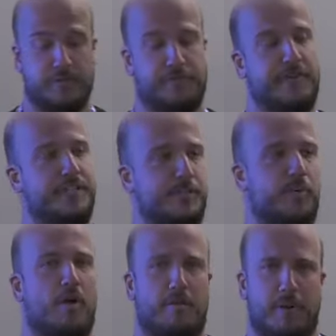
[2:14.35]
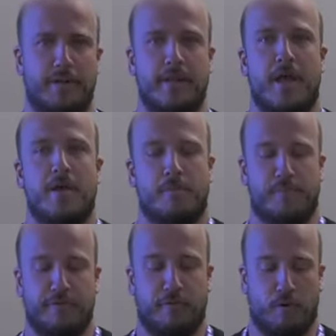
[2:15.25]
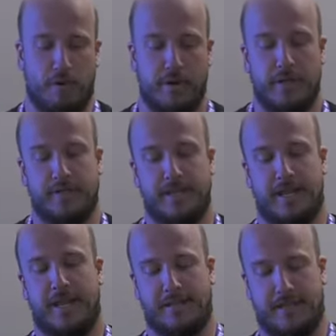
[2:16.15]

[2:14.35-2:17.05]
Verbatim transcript: to fix problem before they,